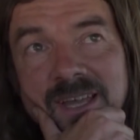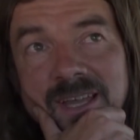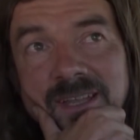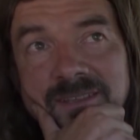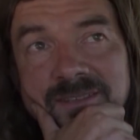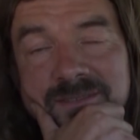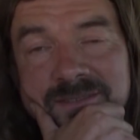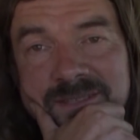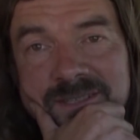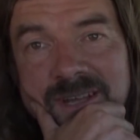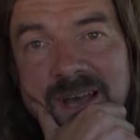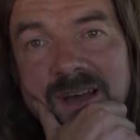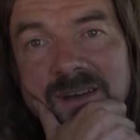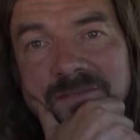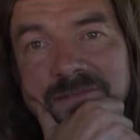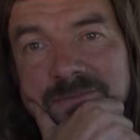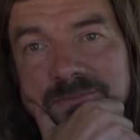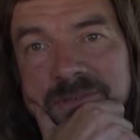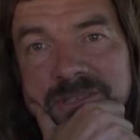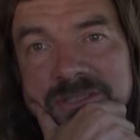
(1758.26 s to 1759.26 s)
and start
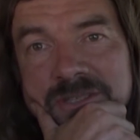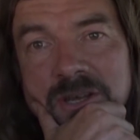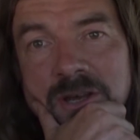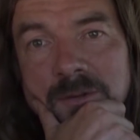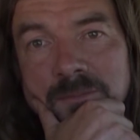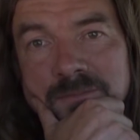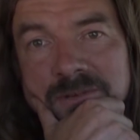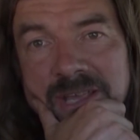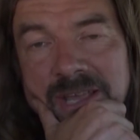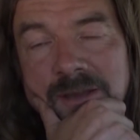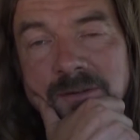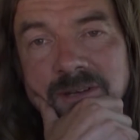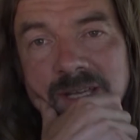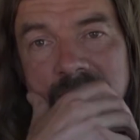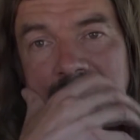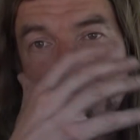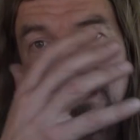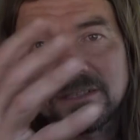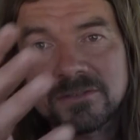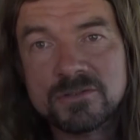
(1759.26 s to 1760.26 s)
from the top down,
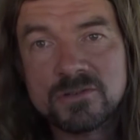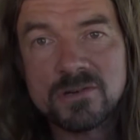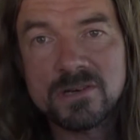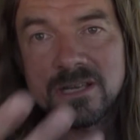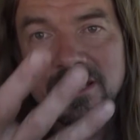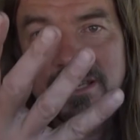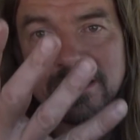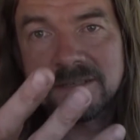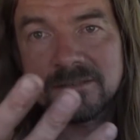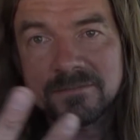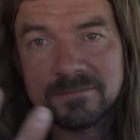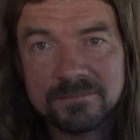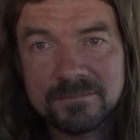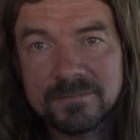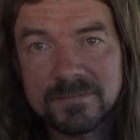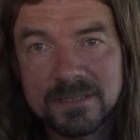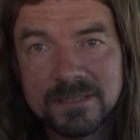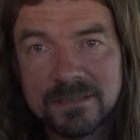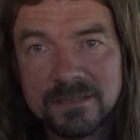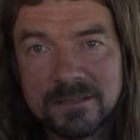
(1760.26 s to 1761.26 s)
I'll try and
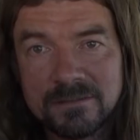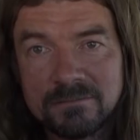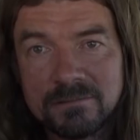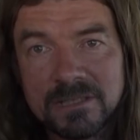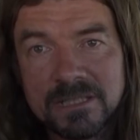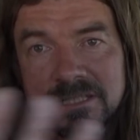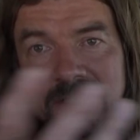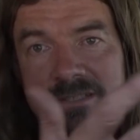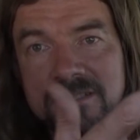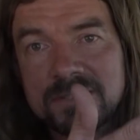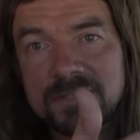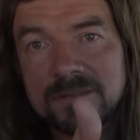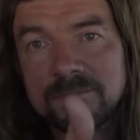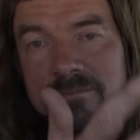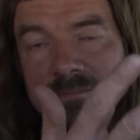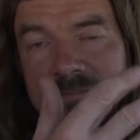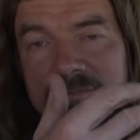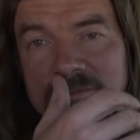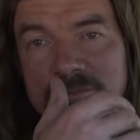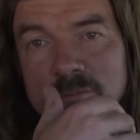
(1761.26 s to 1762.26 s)
release them
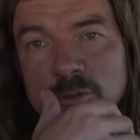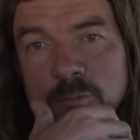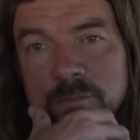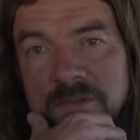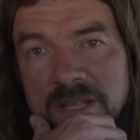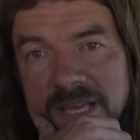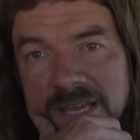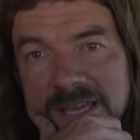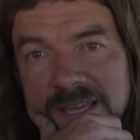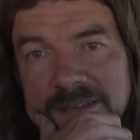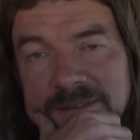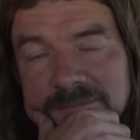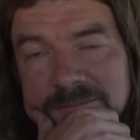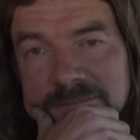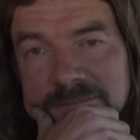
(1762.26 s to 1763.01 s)
from up there.